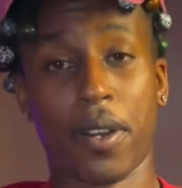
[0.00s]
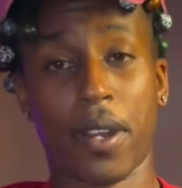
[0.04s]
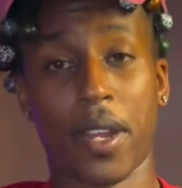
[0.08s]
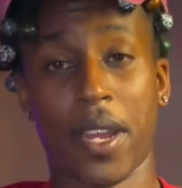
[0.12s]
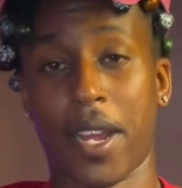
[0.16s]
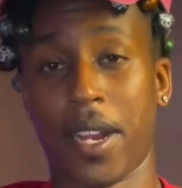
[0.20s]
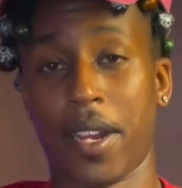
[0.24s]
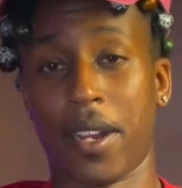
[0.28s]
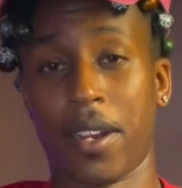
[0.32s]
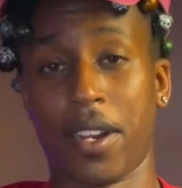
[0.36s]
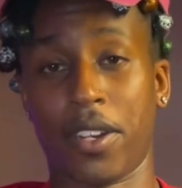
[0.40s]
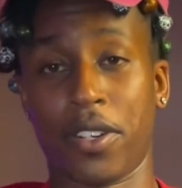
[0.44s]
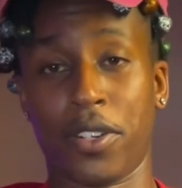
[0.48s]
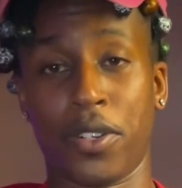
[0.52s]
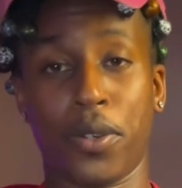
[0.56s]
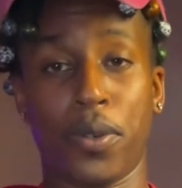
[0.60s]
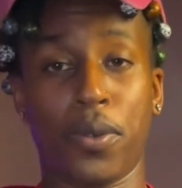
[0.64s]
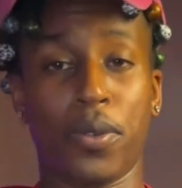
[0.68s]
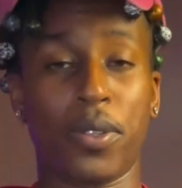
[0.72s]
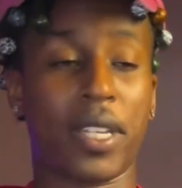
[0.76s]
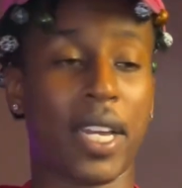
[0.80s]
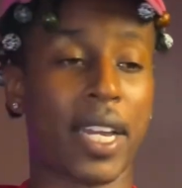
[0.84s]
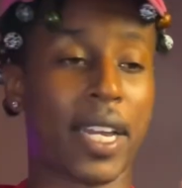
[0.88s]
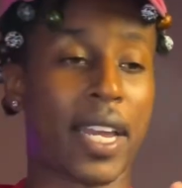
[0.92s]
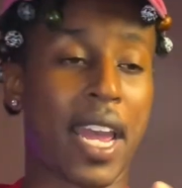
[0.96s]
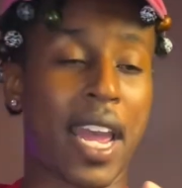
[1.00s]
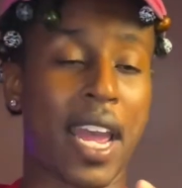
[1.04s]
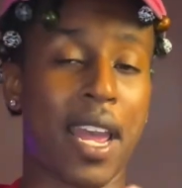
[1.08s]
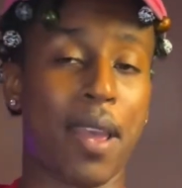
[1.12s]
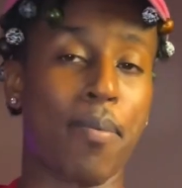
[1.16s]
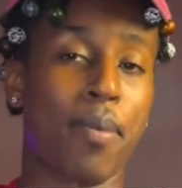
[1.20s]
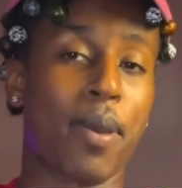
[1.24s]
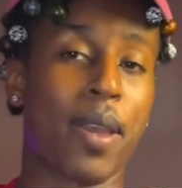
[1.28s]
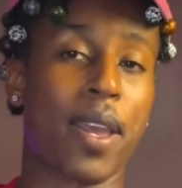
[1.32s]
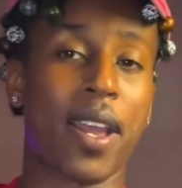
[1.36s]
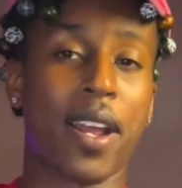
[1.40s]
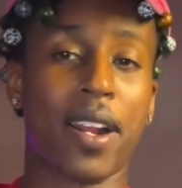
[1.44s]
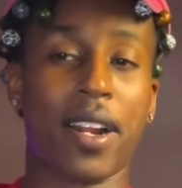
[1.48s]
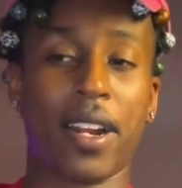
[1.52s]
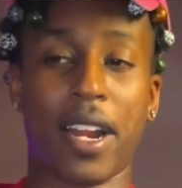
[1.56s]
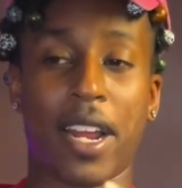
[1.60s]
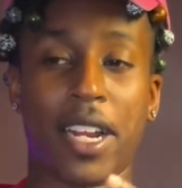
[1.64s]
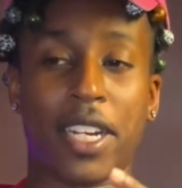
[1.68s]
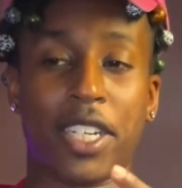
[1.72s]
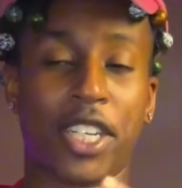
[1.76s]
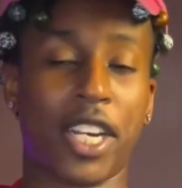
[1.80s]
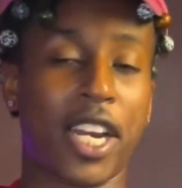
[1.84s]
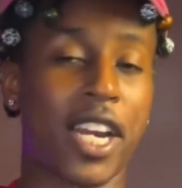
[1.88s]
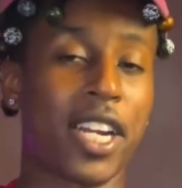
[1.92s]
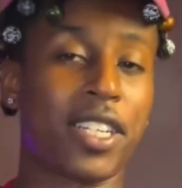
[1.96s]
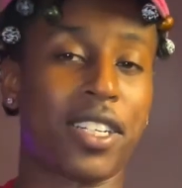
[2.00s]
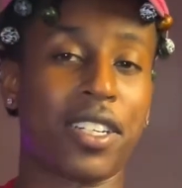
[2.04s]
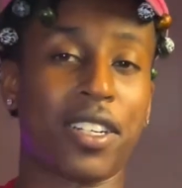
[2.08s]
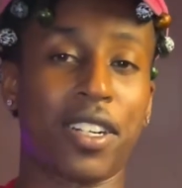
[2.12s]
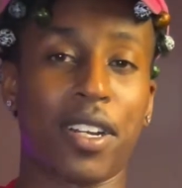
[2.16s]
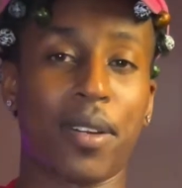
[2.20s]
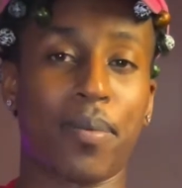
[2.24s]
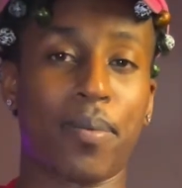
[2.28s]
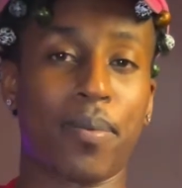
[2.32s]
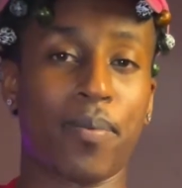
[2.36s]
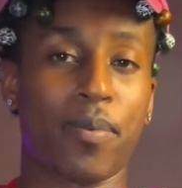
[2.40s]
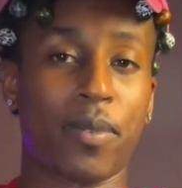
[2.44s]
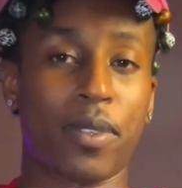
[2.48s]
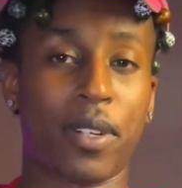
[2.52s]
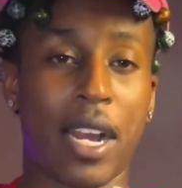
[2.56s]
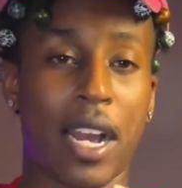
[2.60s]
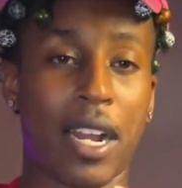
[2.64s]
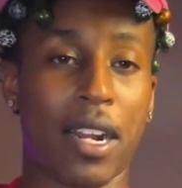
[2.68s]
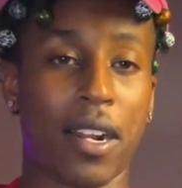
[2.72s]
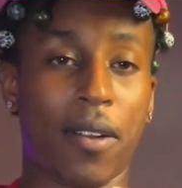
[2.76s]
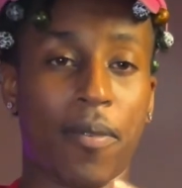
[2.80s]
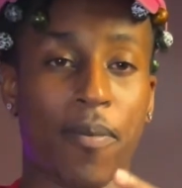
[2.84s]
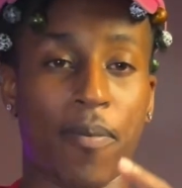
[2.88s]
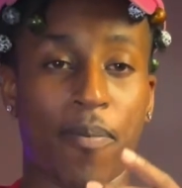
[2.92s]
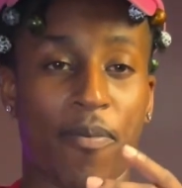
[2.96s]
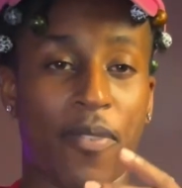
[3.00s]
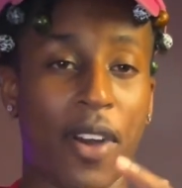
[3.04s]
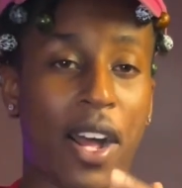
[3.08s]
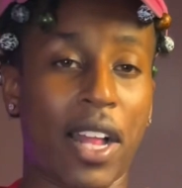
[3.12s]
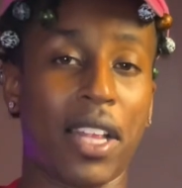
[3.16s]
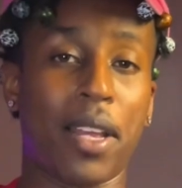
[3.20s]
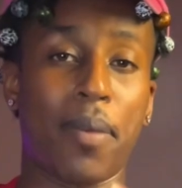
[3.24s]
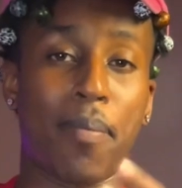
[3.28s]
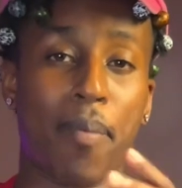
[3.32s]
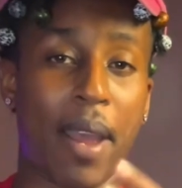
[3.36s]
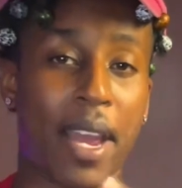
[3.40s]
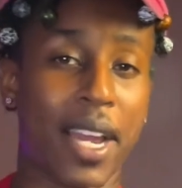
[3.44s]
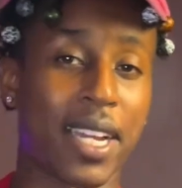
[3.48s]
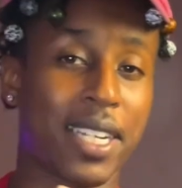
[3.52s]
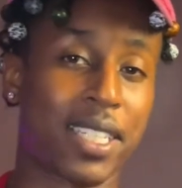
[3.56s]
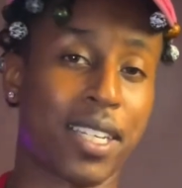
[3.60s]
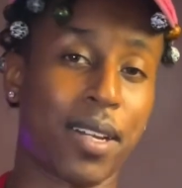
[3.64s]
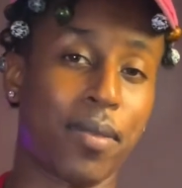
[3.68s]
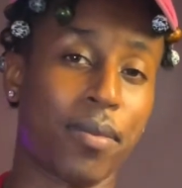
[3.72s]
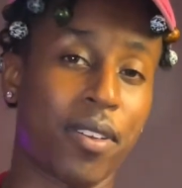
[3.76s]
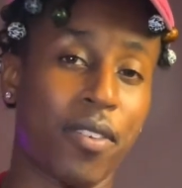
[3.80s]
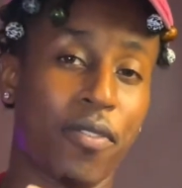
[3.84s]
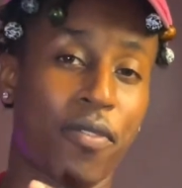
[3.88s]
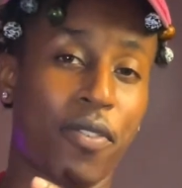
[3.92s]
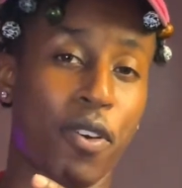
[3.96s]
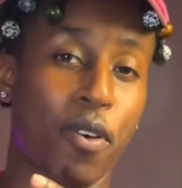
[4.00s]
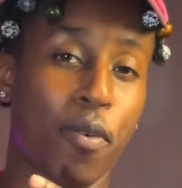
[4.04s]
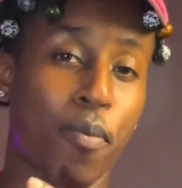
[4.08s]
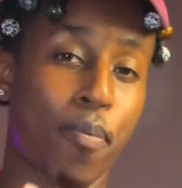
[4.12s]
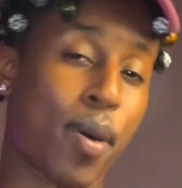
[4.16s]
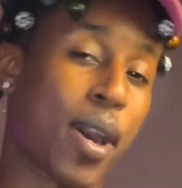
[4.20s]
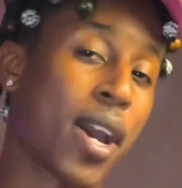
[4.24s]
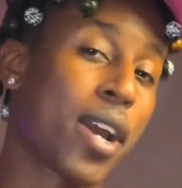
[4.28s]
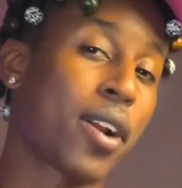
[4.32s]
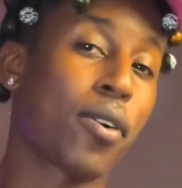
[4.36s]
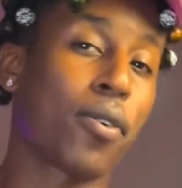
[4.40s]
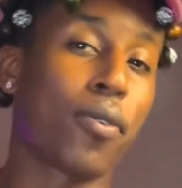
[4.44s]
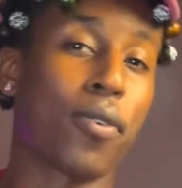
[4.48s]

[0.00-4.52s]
and the dudes that came in and they changed it up kind of finally made something feel better,